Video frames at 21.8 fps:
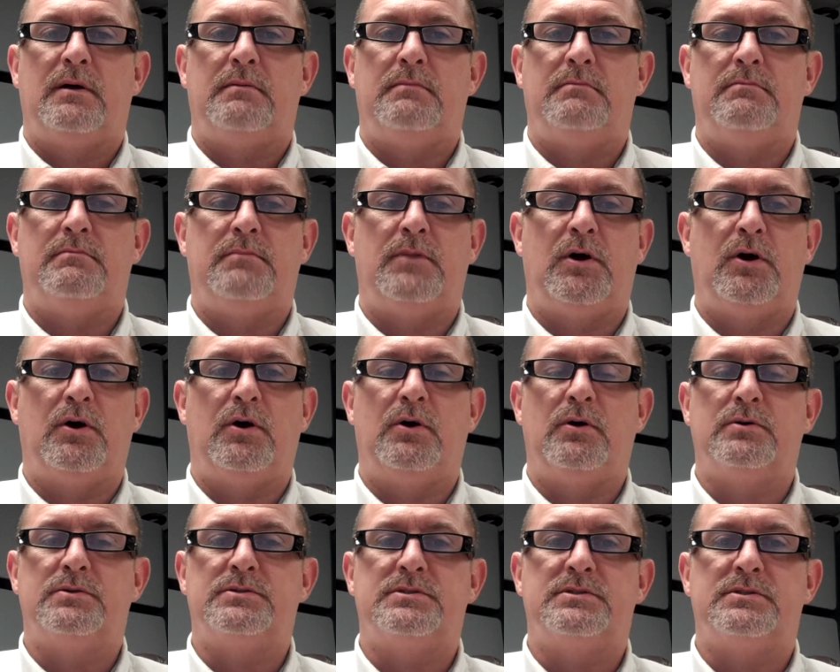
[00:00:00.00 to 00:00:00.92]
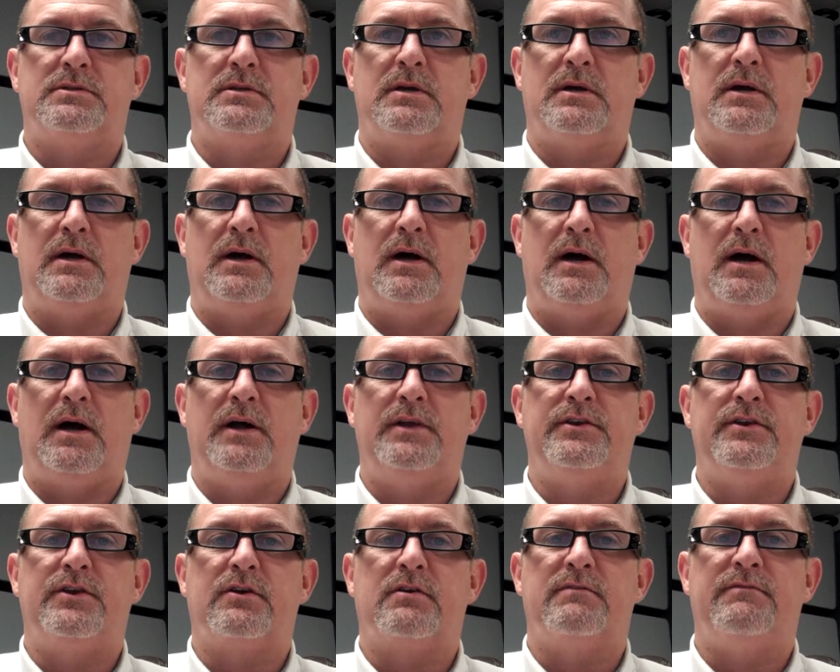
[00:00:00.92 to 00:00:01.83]
most
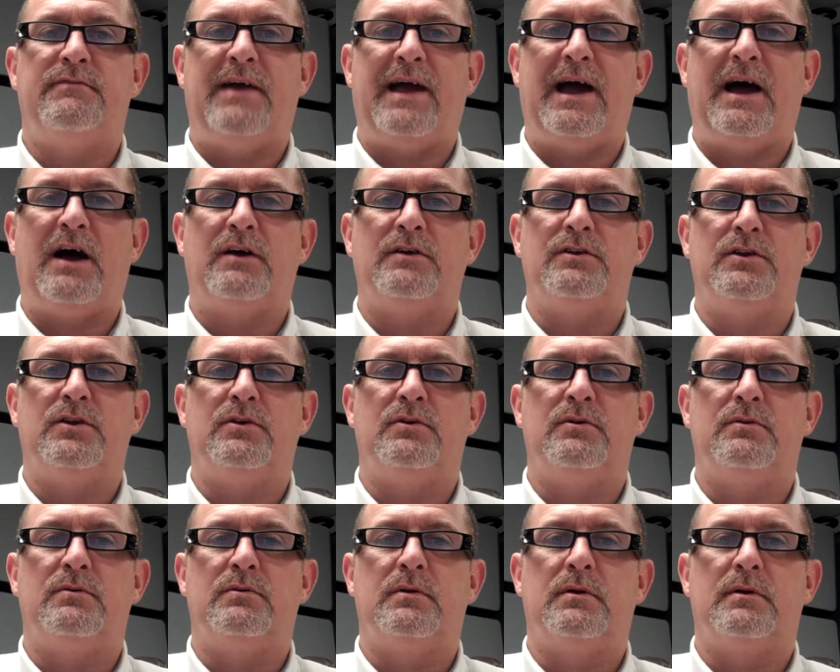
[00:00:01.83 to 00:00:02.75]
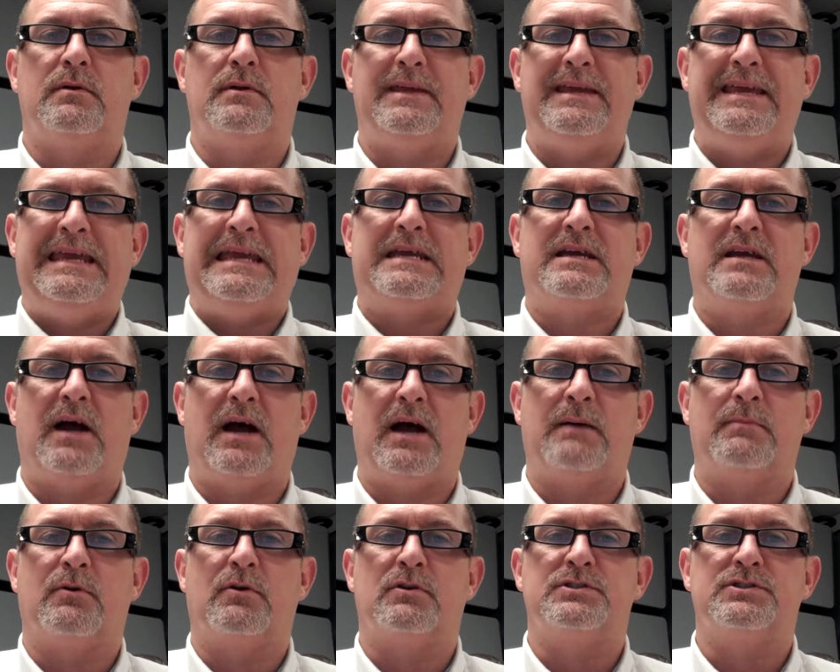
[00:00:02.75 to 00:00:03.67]
undervalued
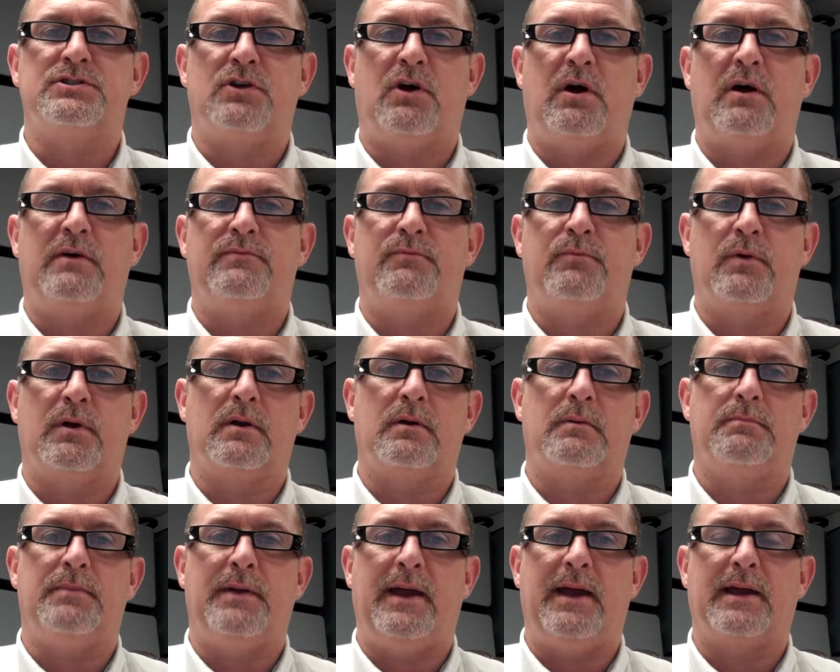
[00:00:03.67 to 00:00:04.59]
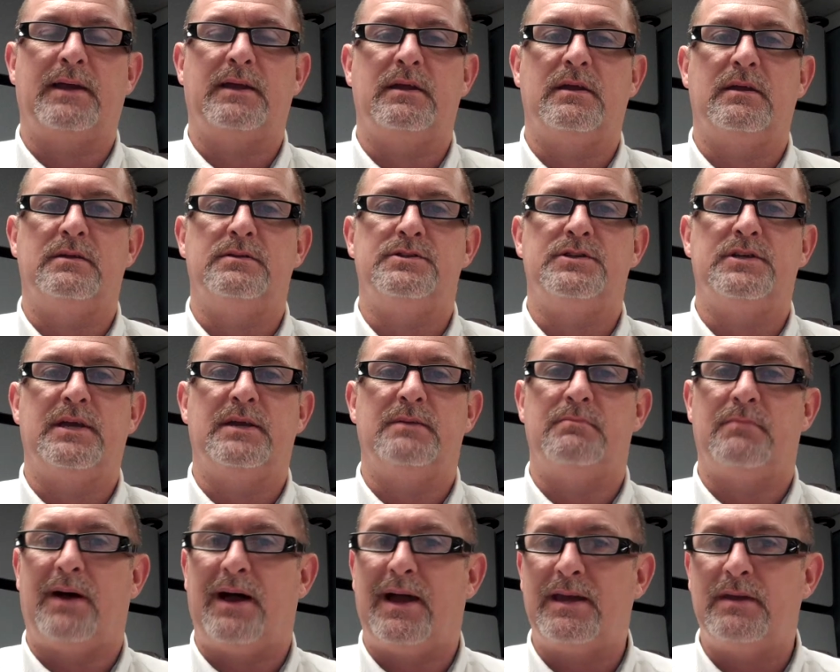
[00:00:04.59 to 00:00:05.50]
e-commerce software package,
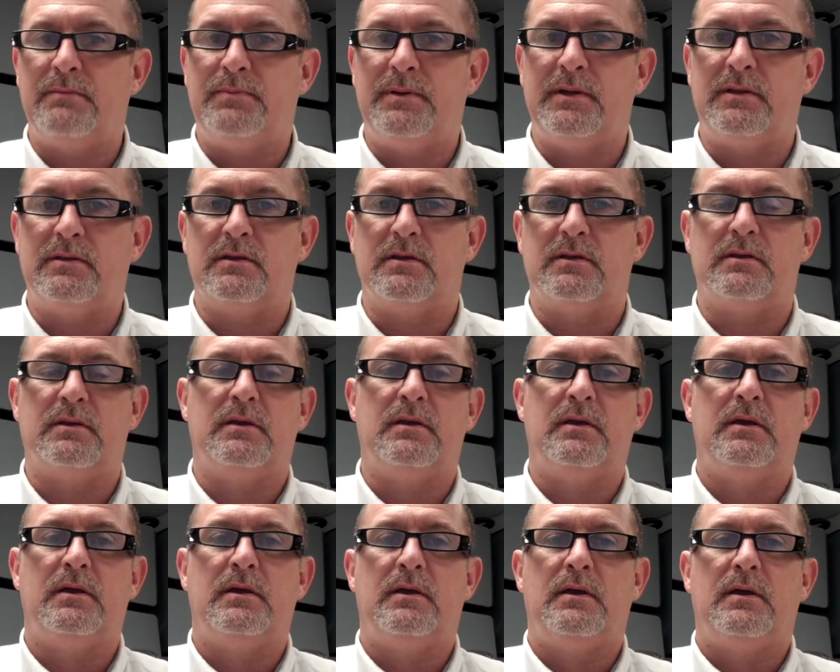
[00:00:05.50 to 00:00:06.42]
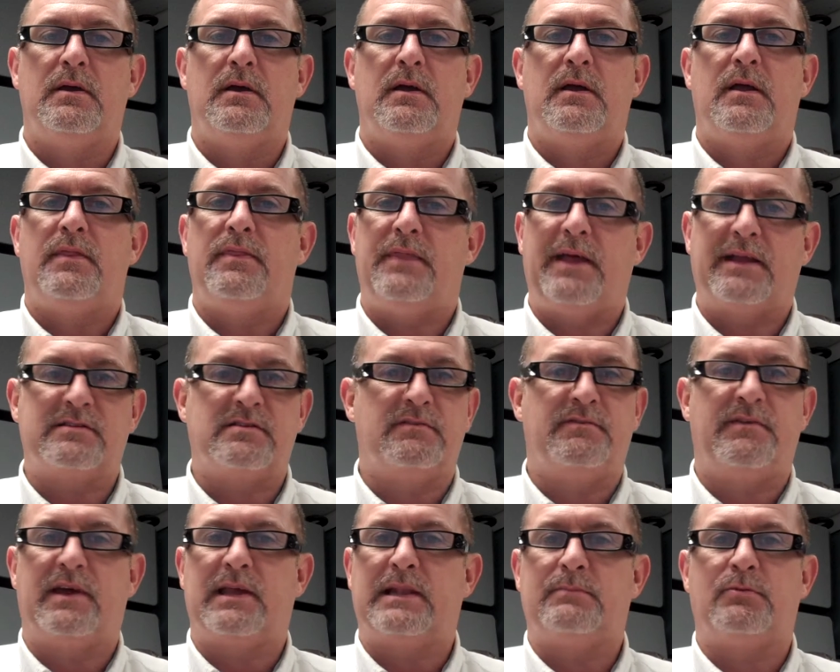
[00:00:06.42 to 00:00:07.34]
in my opinion, that's
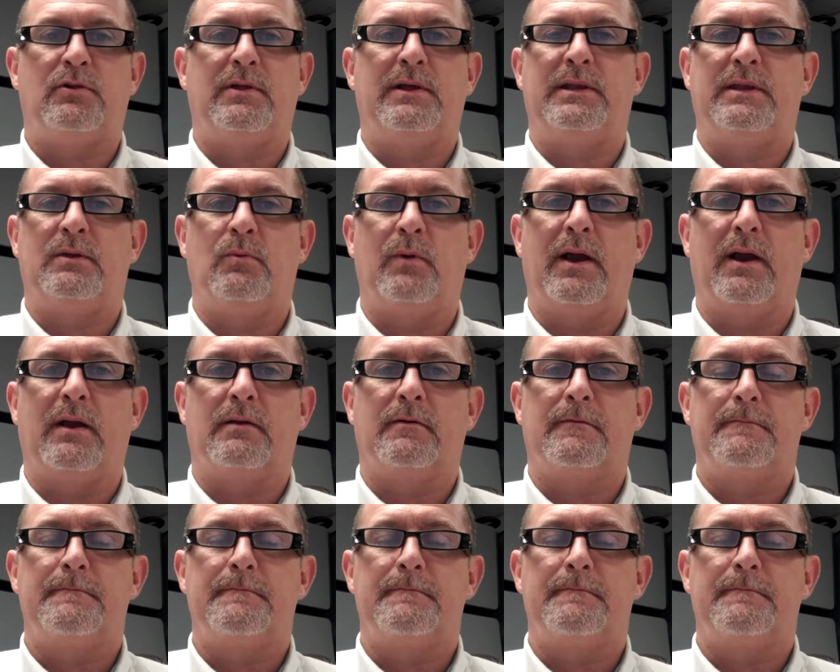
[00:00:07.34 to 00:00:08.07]
available anywhere.